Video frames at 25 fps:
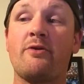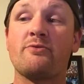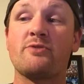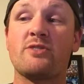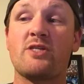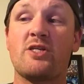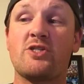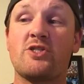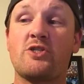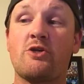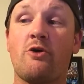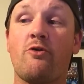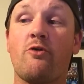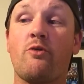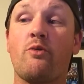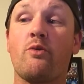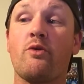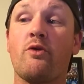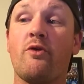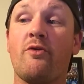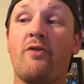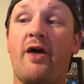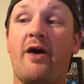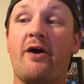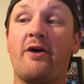he was going to show the
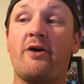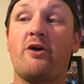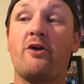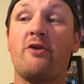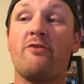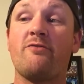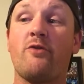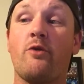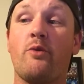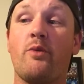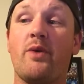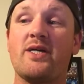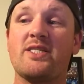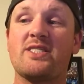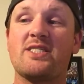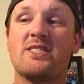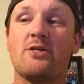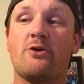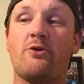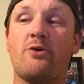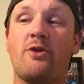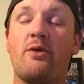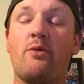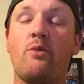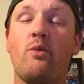world how good of a
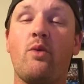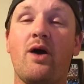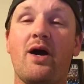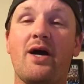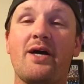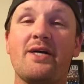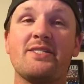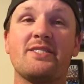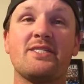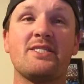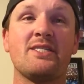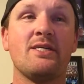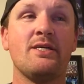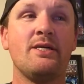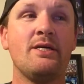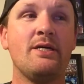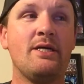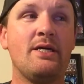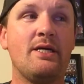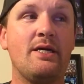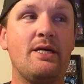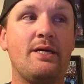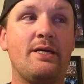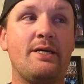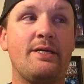wrestler he was.
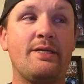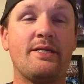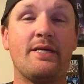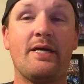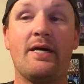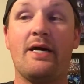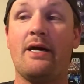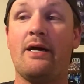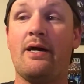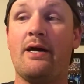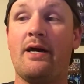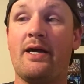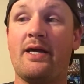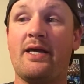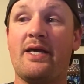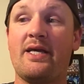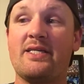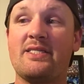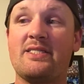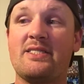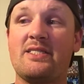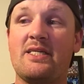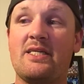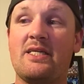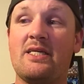And uh, I
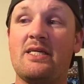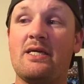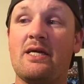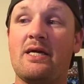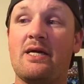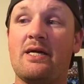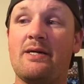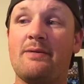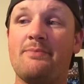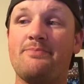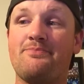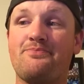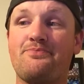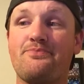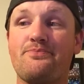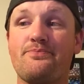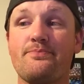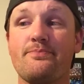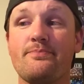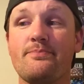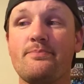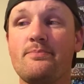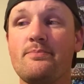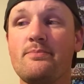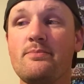guess he uh,
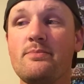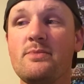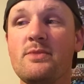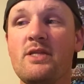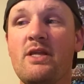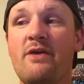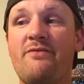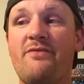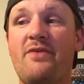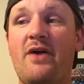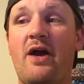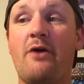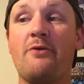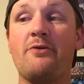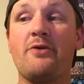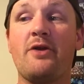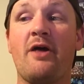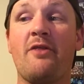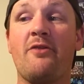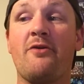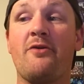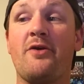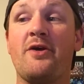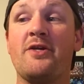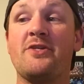found
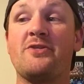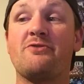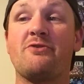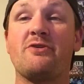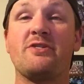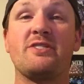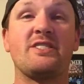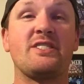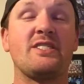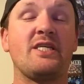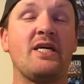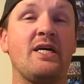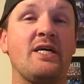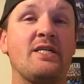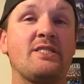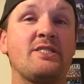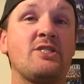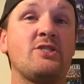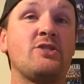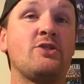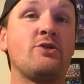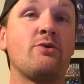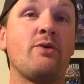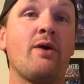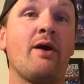other interests uh, to
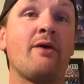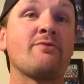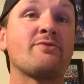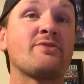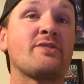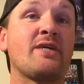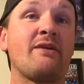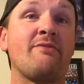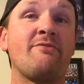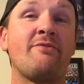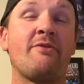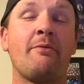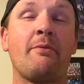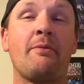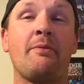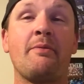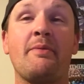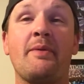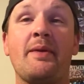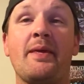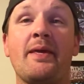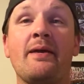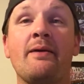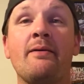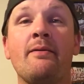do outside of
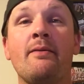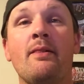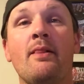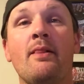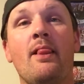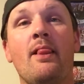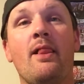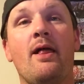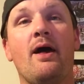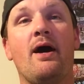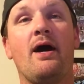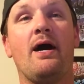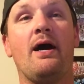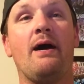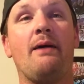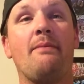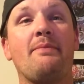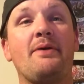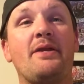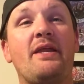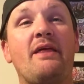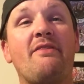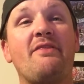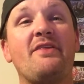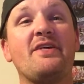WWE. Um,
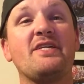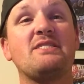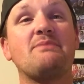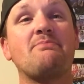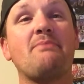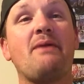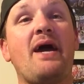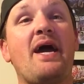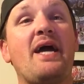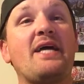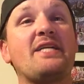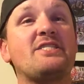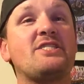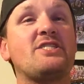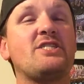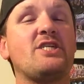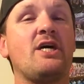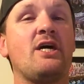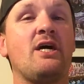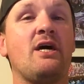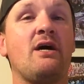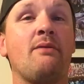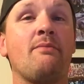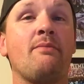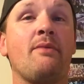but in this match,
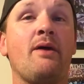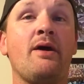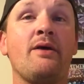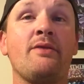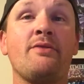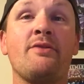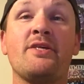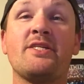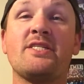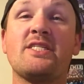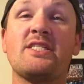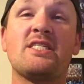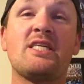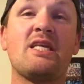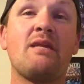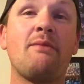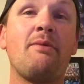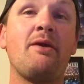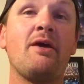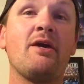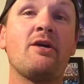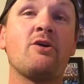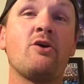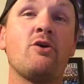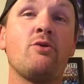um, I, this is going to
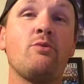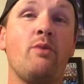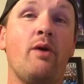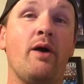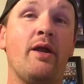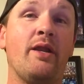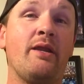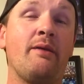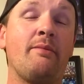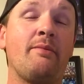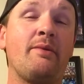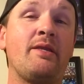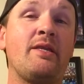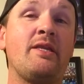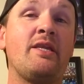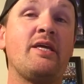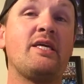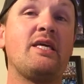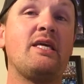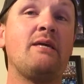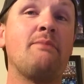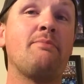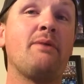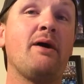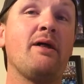be a good one. I mean,
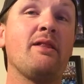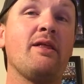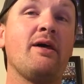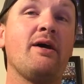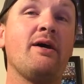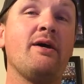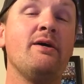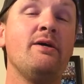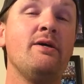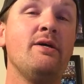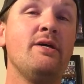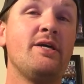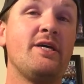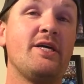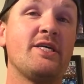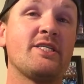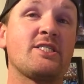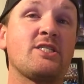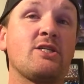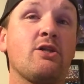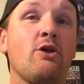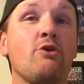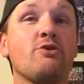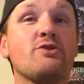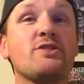Nikki Bella is
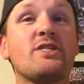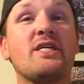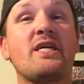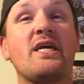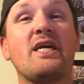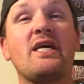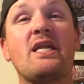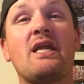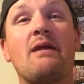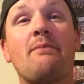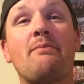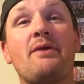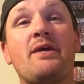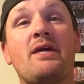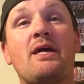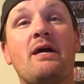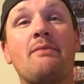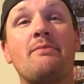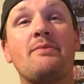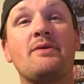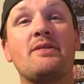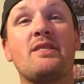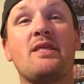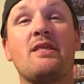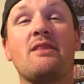closing in on
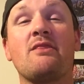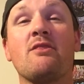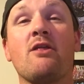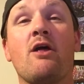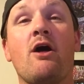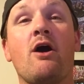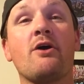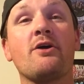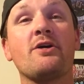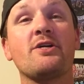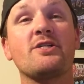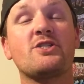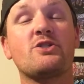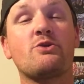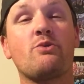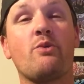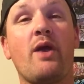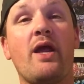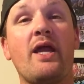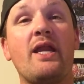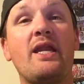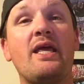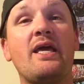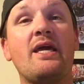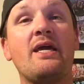becoming the longest
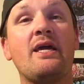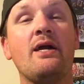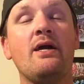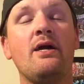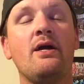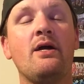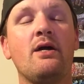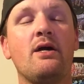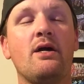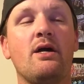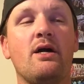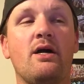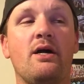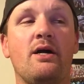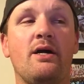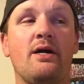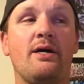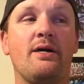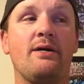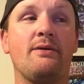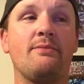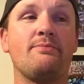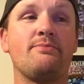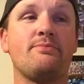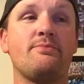reigning
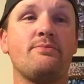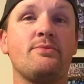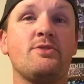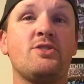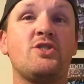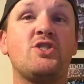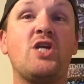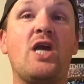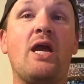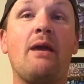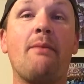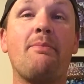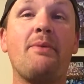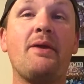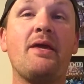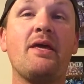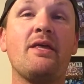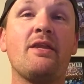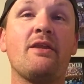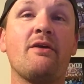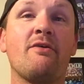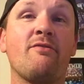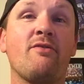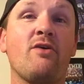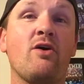uh,
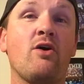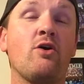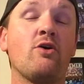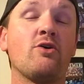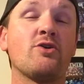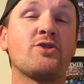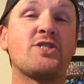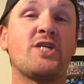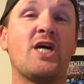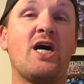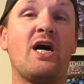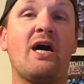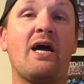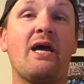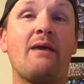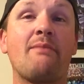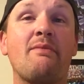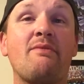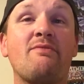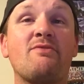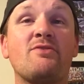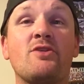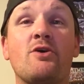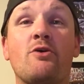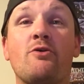champion of all time,
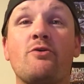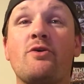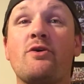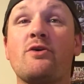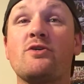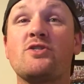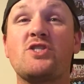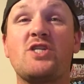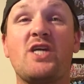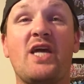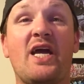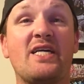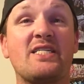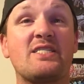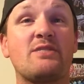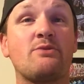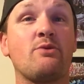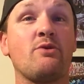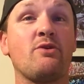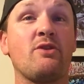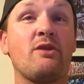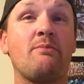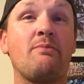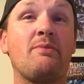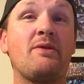even though she hasn't
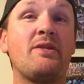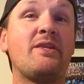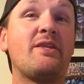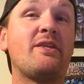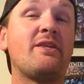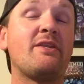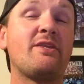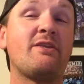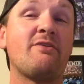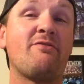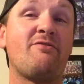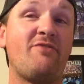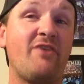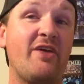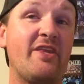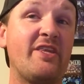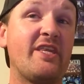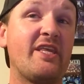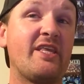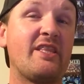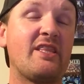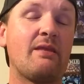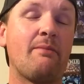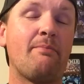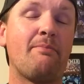really been
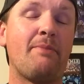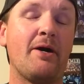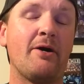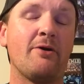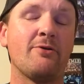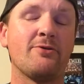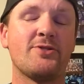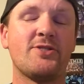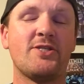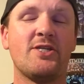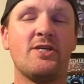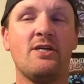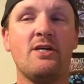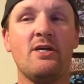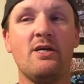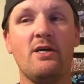defending the belt